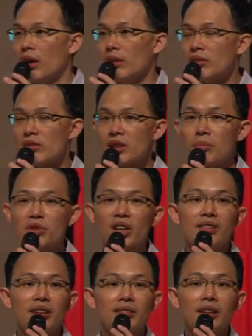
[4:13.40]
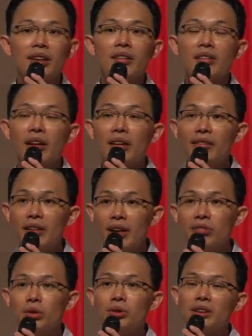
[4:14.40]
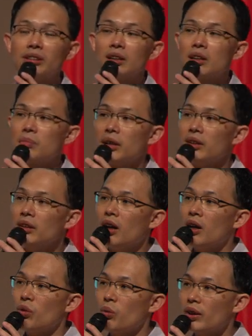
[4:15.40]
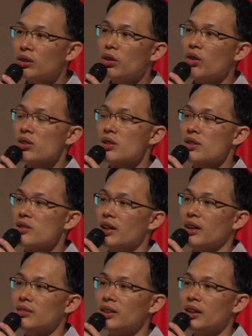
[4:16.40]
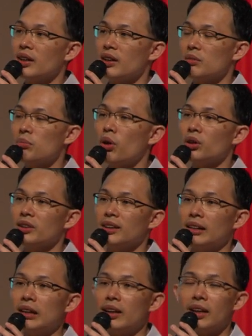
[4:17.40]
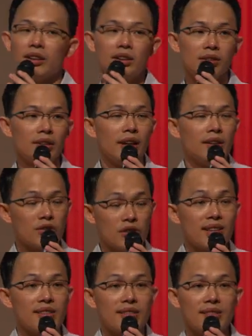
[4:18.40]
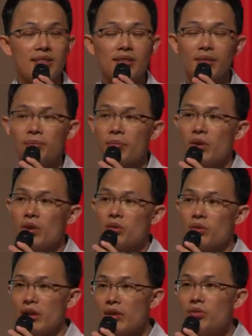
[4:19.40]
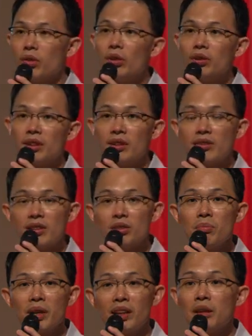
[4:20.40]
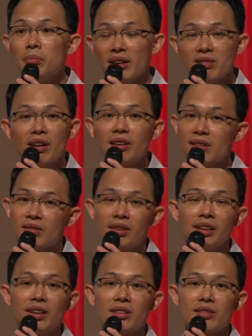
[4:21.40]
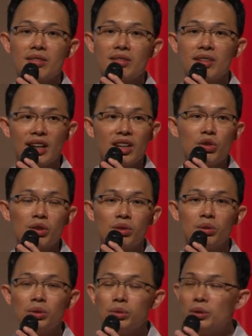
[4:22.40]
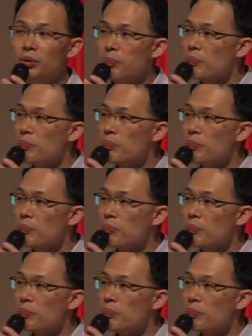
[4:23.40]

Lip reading: And the subjects they take then therefore determine what courses they can take at the Polytechnic and JCs. So therefore, the decision-making may start as early as secondary 2.